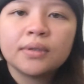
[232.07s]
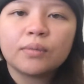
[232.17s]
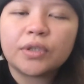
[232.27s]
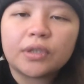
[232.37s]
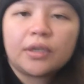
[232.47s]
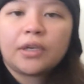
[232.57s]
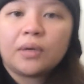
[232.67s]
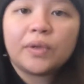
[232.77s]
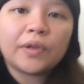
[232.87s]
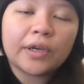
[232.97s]
which I
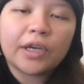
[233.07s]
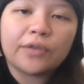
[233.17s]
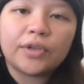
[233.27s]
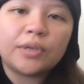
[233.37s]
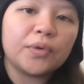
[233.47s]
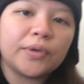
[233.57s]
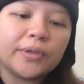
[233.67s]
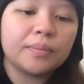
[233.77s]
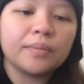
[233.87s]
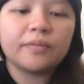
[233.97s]
can't really have anymore,
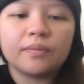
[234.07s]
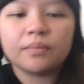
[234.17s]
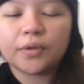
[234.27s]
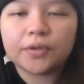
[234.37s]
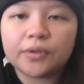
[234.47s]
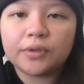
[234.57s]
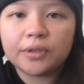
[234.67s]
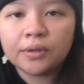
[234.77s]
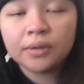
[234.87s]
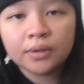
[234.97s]
personally,